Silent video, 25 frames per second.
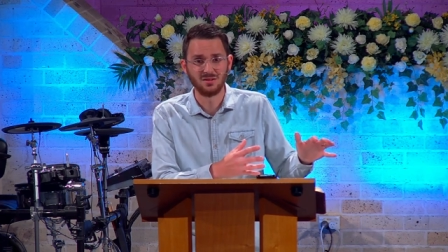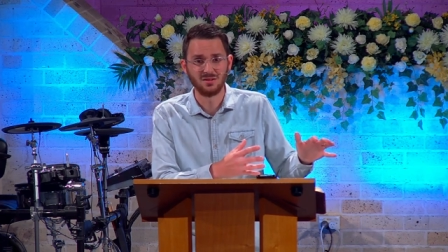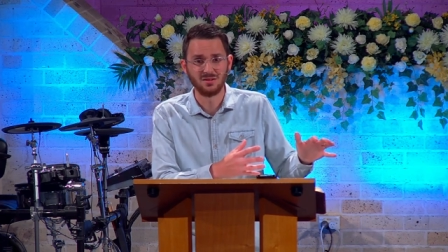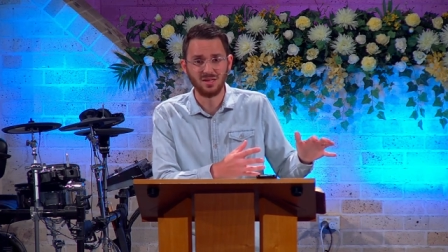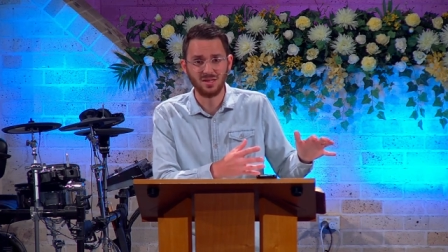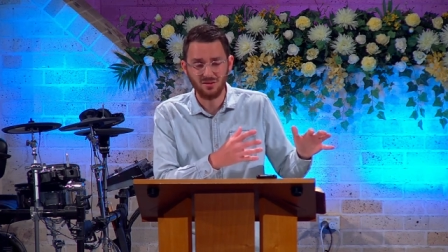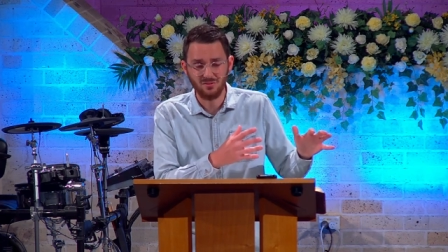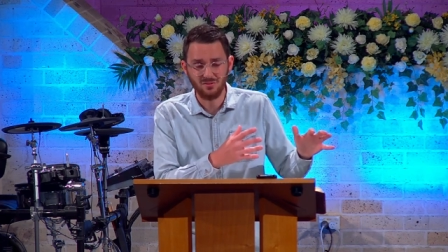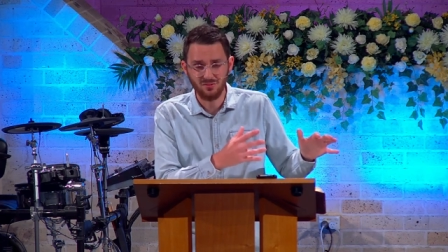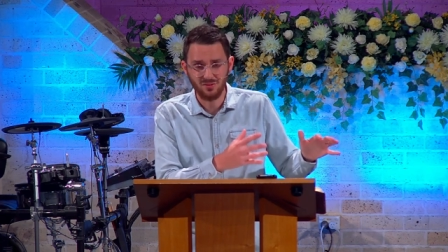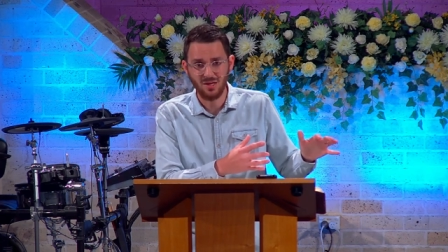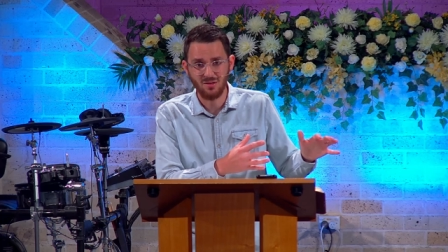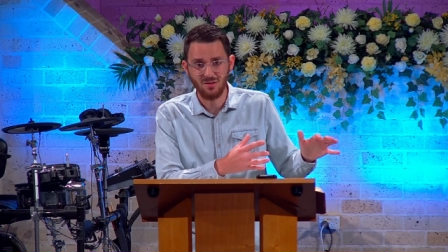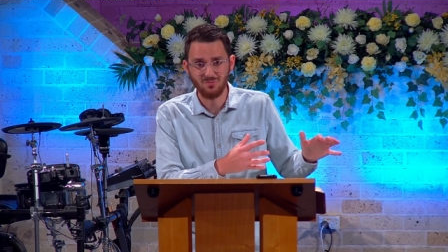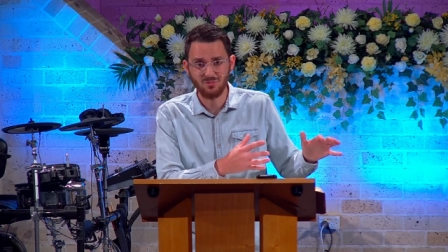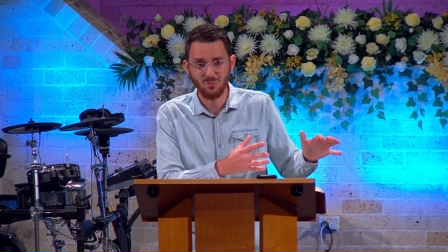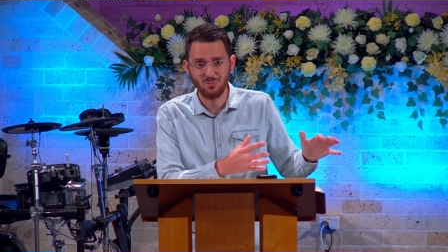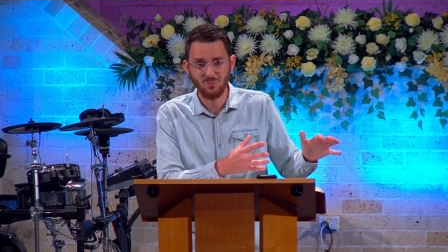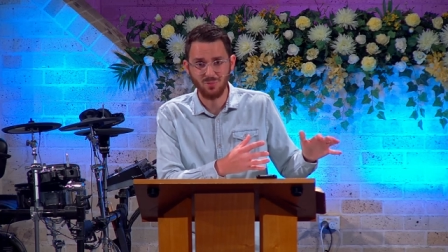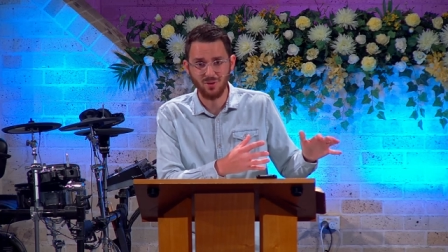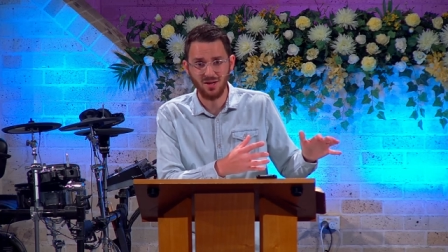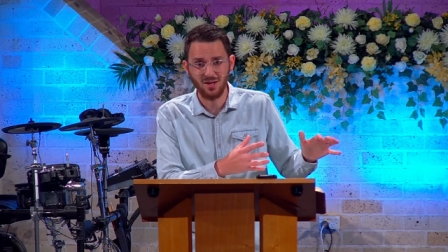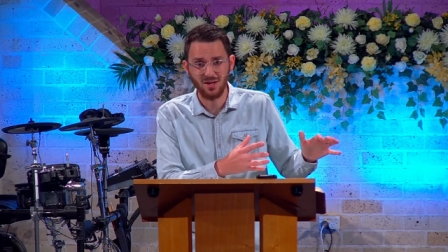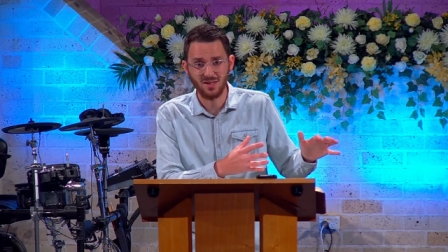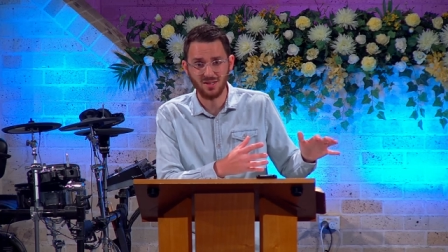that have come
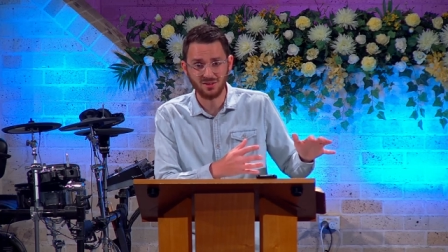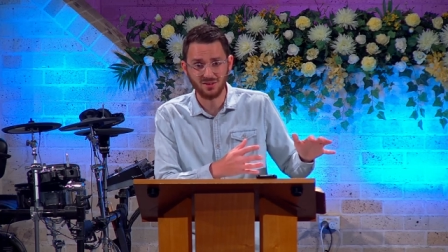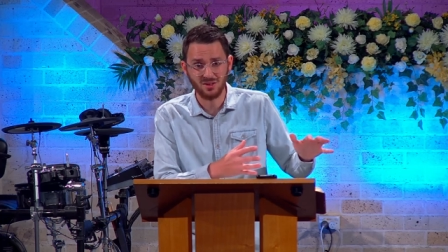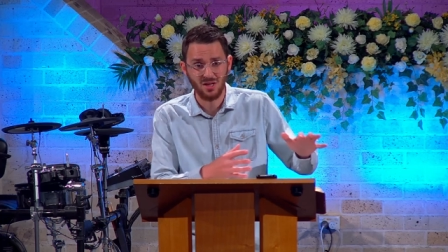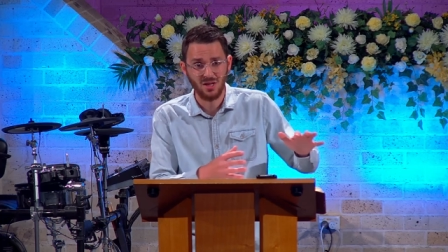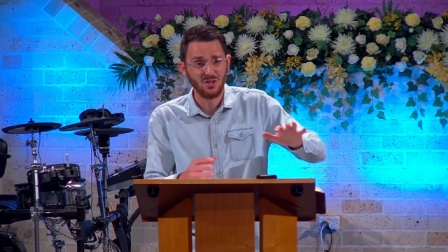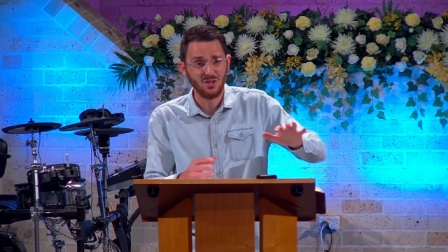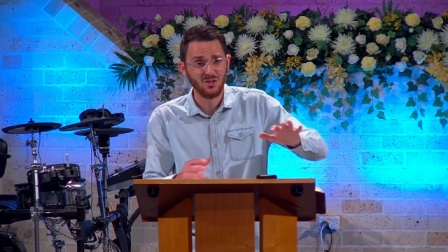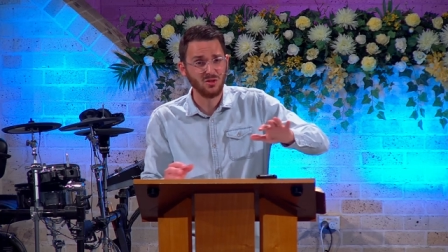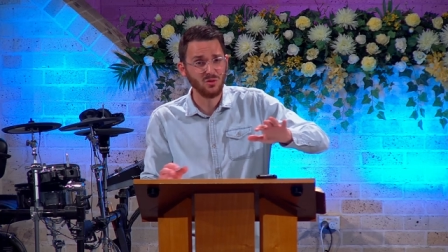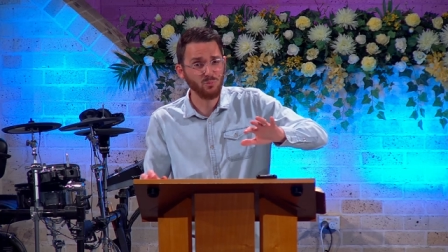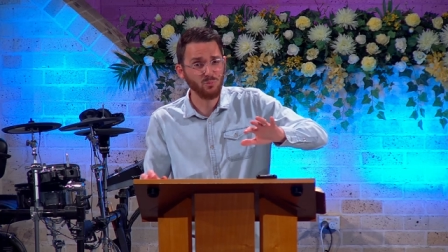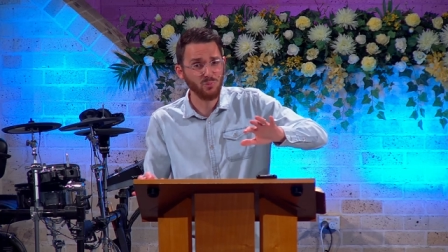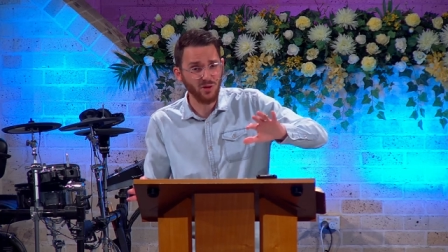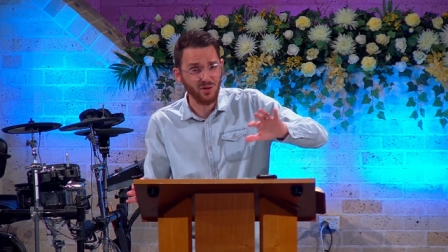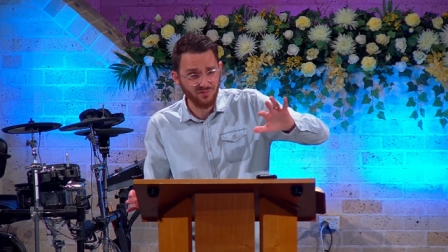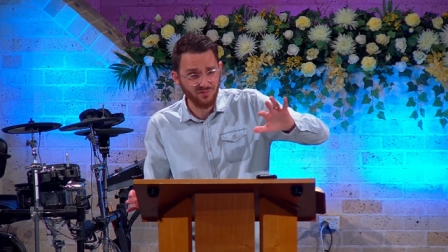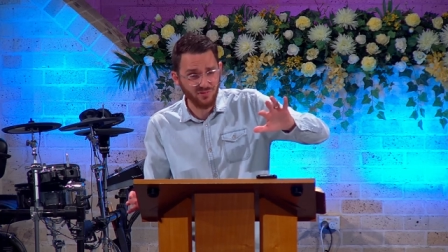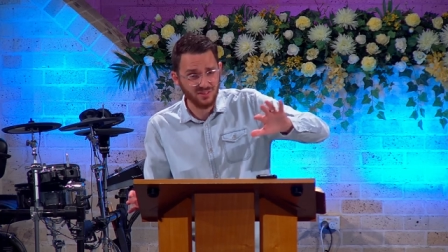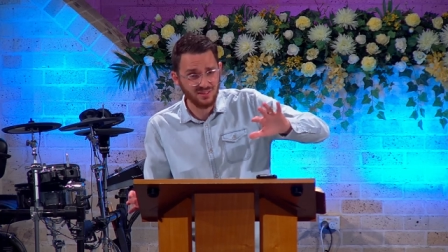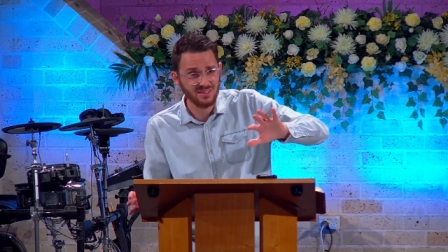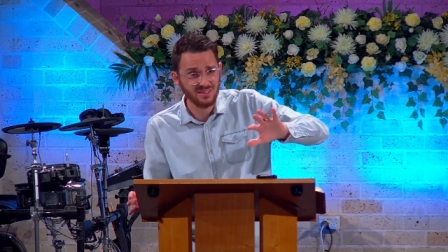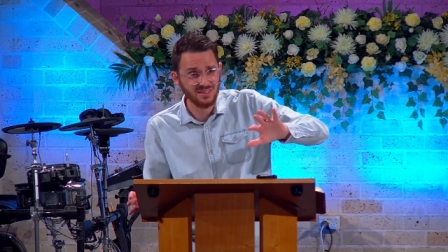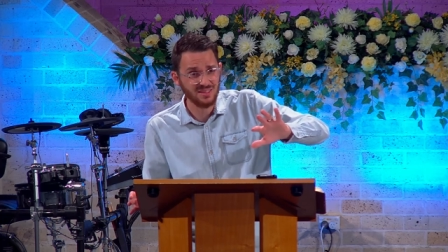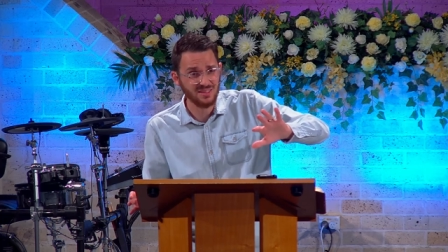to pass. The
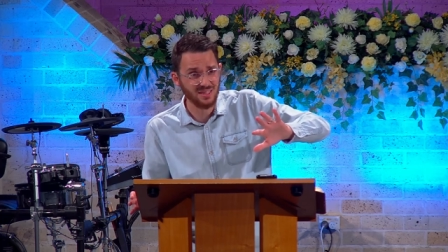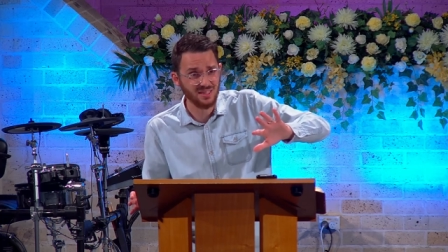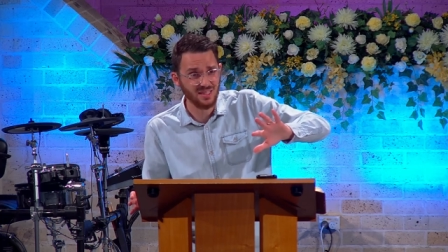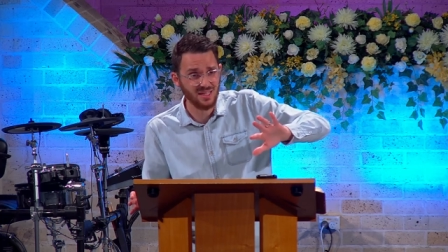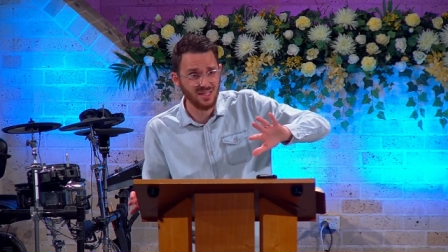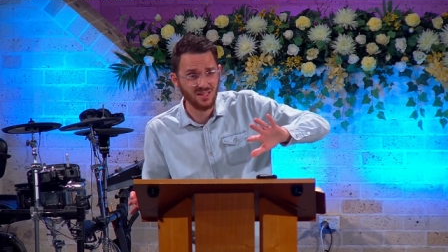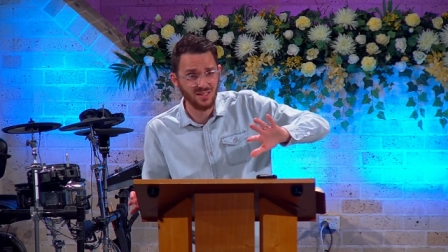prophecies